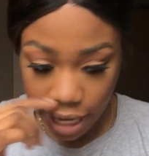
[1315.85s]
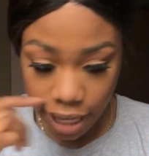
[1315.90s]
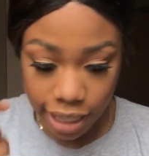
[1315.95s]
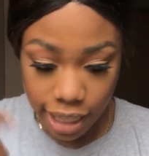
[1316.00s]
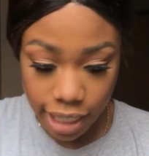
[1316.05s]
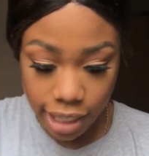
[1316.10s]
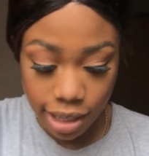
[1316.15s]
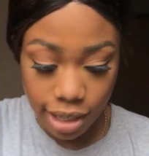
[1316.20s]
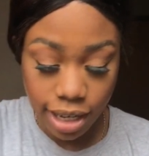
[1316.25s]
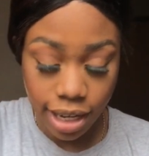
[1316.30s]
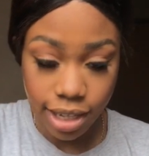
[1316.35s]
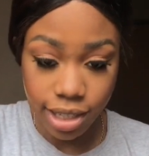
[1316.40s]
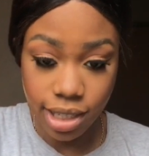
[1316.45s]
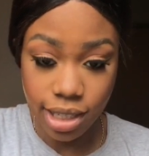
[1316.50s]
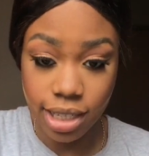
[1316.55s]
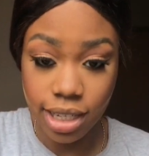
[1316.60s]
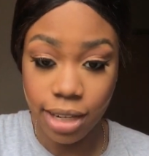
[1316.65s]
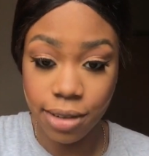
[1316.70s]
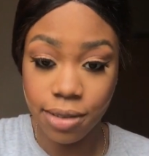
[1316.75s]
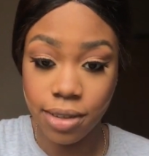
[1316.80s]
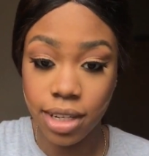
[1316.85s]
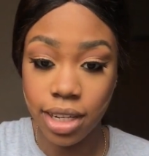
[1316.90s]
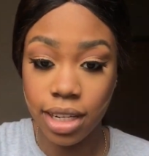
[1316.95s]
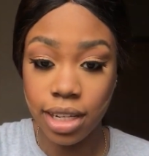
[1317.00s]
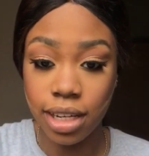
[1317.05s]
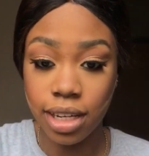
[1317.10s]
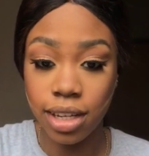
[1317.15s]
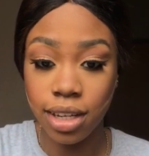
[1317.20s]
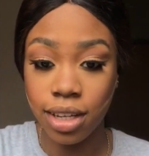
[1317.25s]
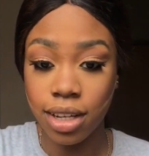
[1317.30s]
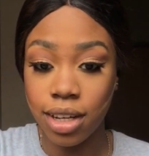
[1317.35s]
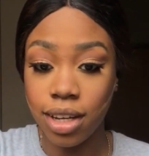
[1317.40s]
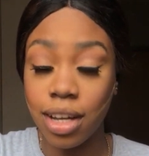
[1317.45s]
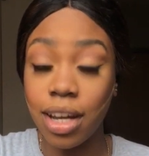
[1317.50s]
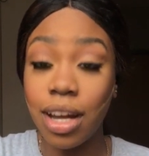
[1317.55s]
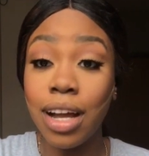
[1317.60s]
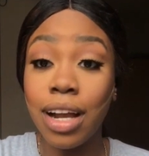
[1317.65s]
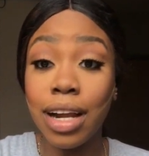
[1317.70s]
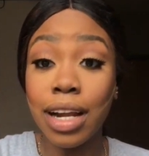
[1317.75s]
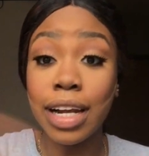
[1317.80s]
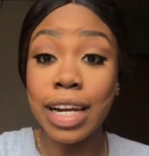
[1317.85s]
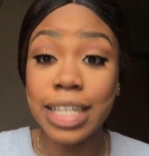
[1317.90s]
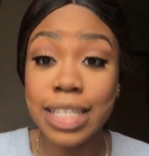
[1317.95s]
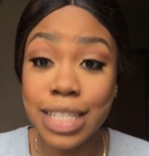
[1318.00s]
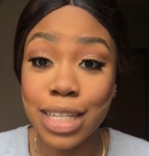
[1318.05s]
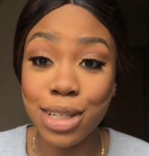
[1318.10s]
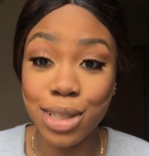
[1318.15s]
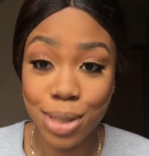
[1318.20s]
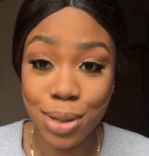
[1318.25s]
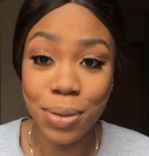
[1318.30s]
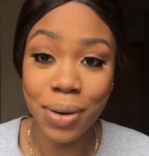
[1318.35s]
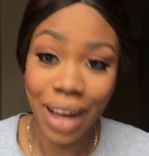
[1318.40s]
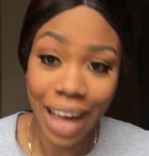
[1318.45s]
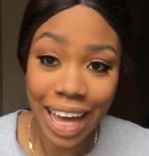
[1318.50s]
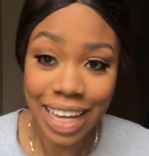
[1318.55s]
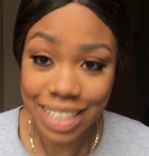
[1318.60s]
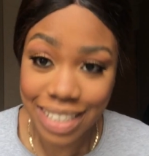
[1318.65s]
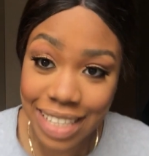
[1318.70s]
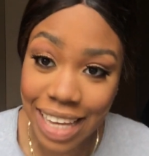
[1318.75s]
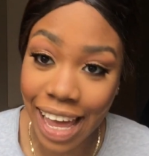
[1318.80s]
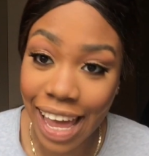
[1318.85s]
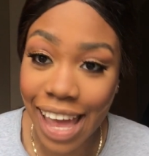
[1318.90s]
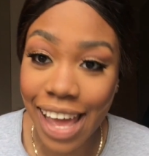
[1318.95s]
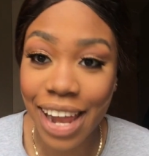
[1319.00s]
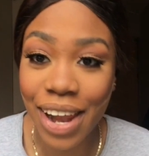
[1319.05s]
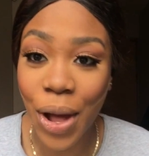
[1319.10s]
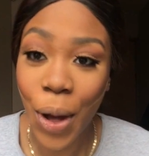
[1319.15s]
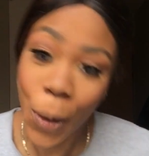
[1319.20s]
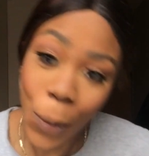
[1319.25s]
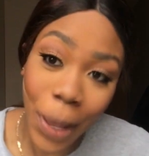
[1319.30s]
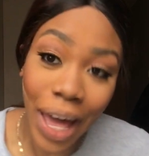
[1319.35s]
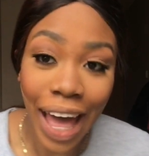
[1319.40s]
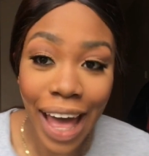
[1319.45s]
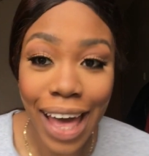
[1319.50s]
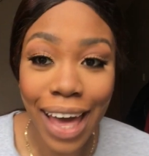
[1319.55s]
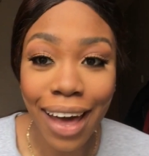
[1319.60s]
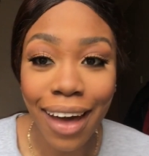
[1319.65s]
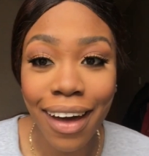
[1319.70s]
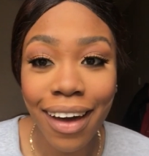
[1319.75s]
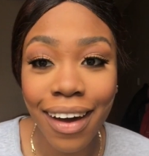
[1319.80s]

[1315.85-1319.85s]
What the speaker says: I think you guys should definitely listen to what I say. Okay?